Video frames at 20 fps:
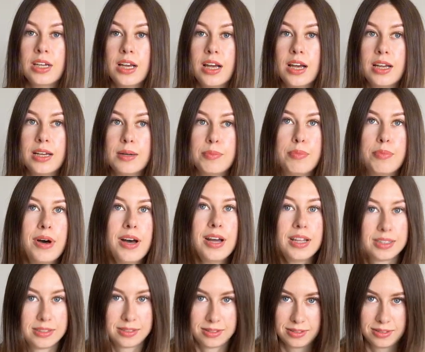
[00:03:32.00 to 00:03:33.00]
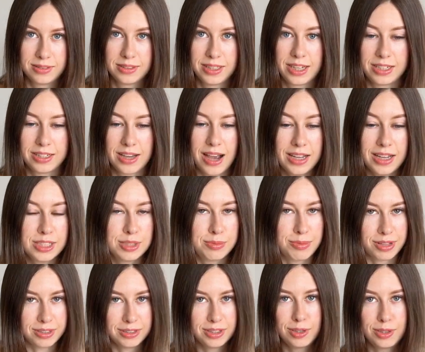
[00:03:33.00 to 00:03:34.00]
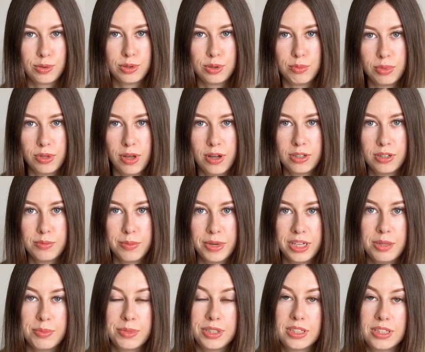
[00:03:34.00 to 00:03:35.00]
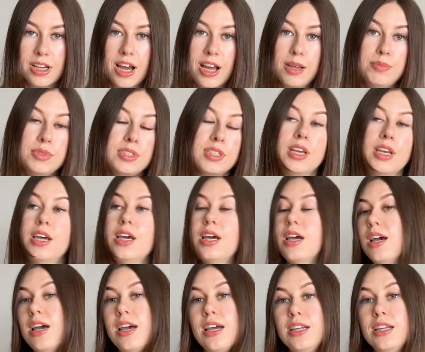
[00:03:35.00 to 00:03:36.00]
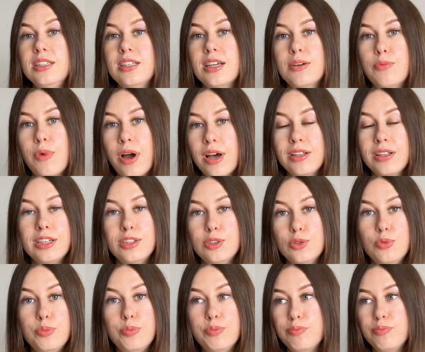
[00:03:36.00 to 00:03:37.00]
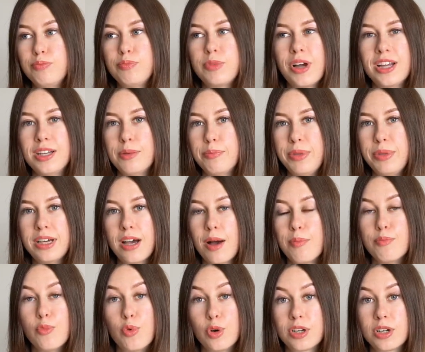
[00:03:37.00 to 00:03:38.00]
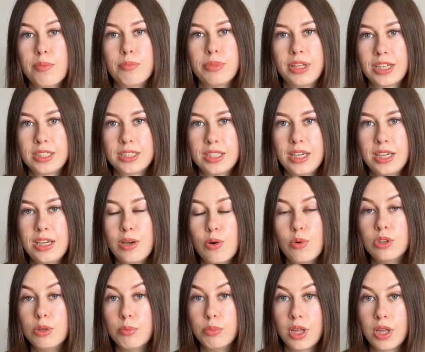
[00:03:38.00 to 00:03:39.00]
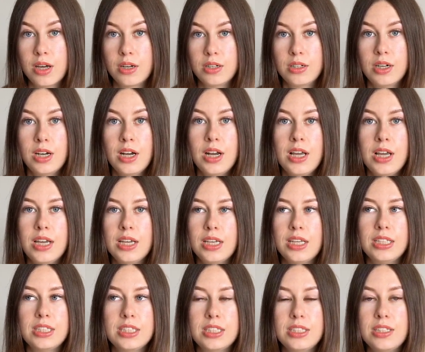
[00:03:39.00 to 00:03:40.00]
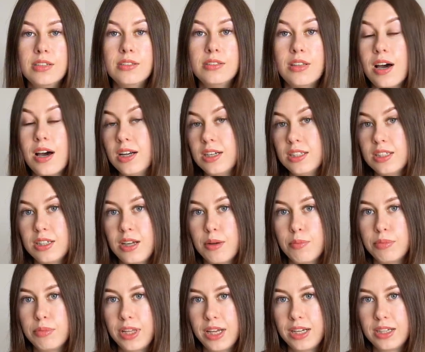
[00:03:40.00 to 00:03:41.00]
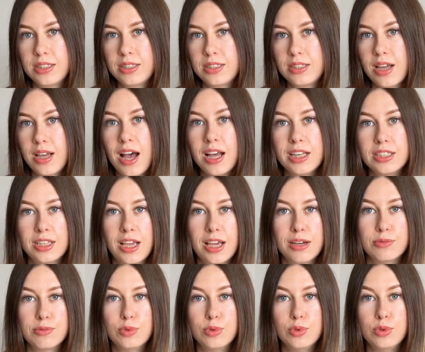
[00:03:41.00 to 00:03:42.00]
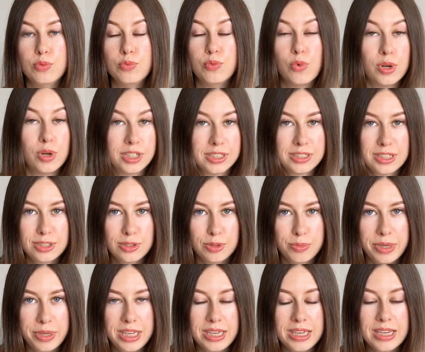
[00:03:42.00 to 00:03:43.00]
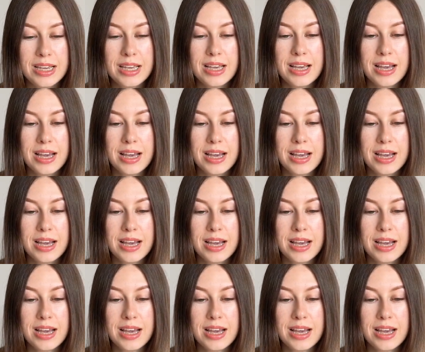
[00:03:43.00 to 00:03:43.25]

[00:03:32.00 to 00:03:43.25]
But like, I smelled it on a blotter many times, and while I do kind of pick up more complexity on the blotter, it's still not as complex as I would wanted it to be.